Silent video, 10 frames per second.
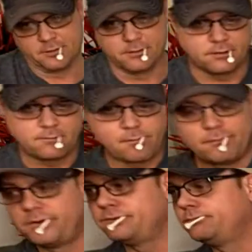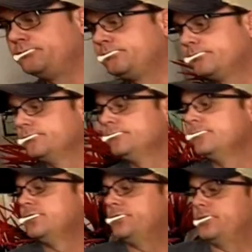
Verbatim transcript: You're gonna get a brush, sister.